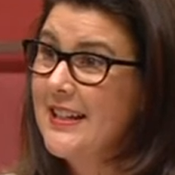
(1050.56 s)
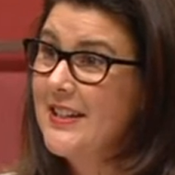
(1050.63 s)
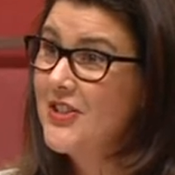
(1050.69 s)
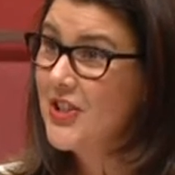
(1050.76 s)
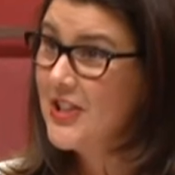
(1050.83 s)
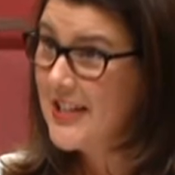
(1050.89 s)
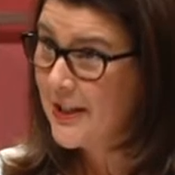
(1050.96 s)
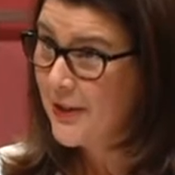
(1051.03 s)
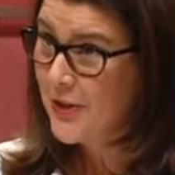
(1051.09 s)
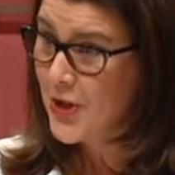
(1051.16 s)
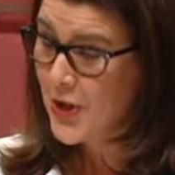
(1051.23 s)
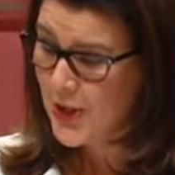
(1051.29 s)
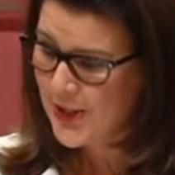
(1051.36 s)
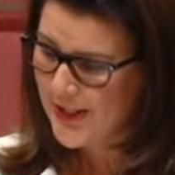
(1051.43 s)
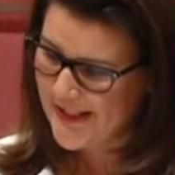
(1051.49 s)
To Nick
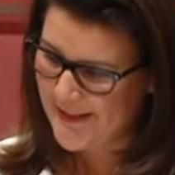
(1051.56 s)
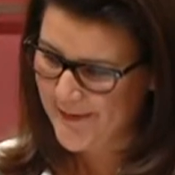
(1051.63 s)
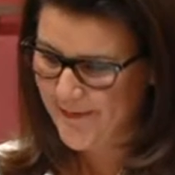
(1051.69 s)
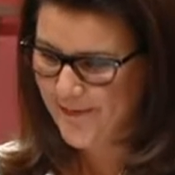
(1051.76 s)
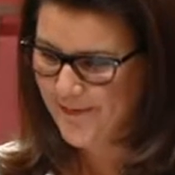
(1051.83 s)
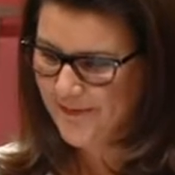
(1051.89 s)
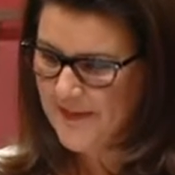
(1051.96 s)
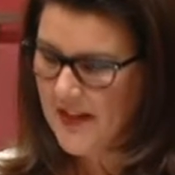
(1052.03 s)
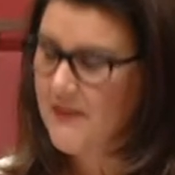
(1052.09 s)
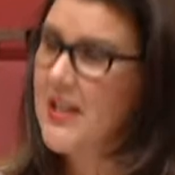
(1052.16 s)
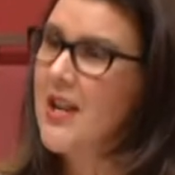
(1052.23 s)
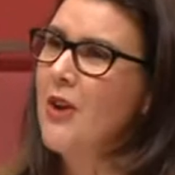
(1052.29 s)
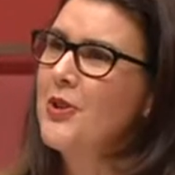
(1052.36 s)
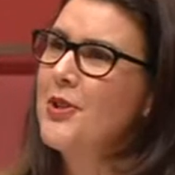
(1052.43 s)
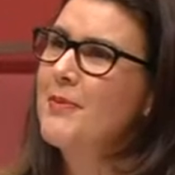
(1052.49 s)
Thodos, the
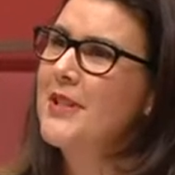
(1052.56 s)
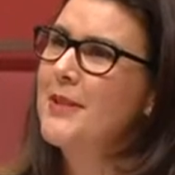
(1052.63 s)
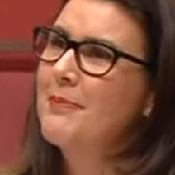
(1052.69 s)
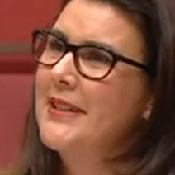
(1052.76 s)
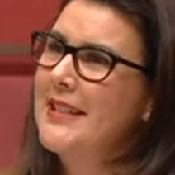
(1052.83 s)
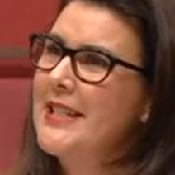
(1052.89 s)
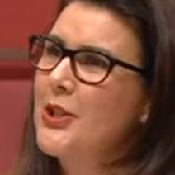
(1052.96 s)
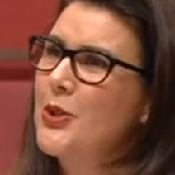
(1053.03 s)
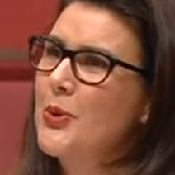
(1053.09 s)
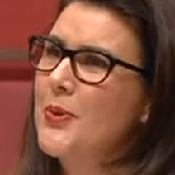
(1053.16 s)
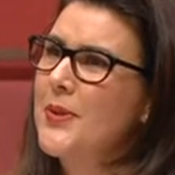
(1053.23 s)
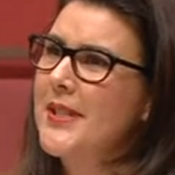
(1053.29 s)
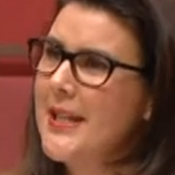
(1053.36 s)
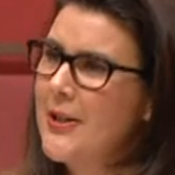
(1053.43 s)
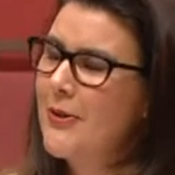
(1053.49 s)
ultimate political
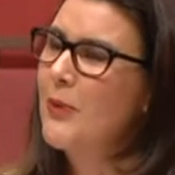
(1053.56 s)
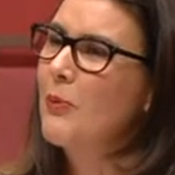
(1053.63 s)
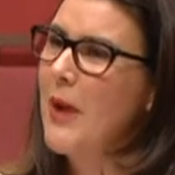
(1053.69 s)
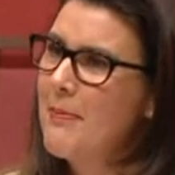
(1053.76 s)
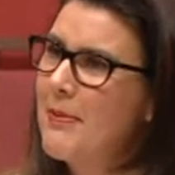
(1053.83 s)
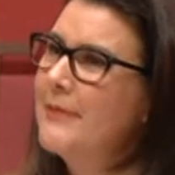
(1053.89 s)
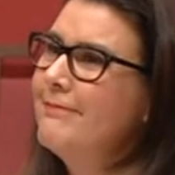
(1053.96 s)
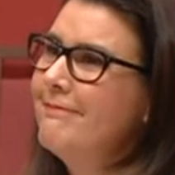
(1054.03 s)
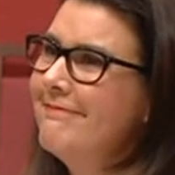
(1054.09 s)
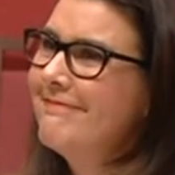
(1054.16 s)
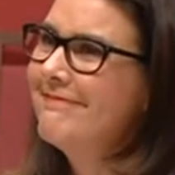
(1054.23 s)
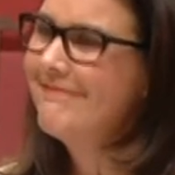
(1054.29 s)
secret weapon,